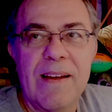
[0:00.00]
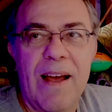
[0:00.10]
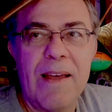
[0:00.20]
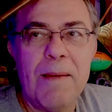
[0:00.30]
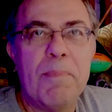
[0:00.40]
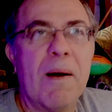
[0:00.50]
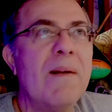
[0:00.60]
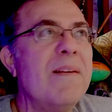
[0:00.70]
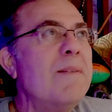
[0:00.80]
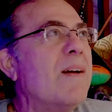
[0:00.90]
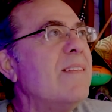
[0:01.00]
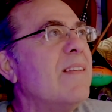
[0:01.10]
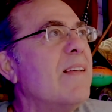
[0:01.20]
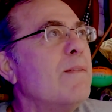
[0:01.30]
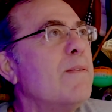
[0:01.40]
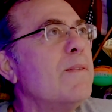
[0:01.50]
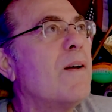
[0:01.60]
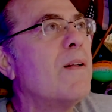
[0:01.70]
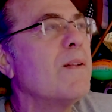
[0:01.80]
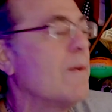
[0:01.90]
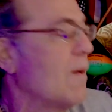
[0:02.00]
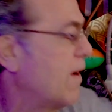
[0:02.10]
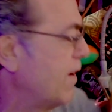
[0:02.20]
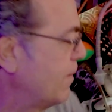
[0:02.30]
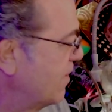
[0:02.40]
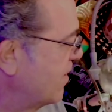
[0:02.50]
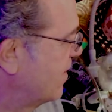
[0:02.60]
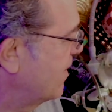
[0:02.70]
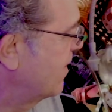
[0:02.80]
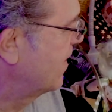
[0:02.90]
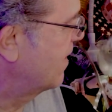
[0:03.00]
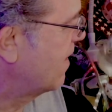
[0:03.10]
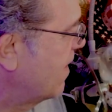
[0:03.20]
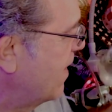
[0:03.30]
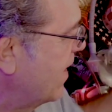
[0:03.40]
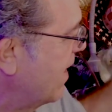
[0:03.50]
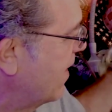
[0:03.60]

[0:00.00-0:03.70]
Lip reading: I pardon myself of all crimes and all that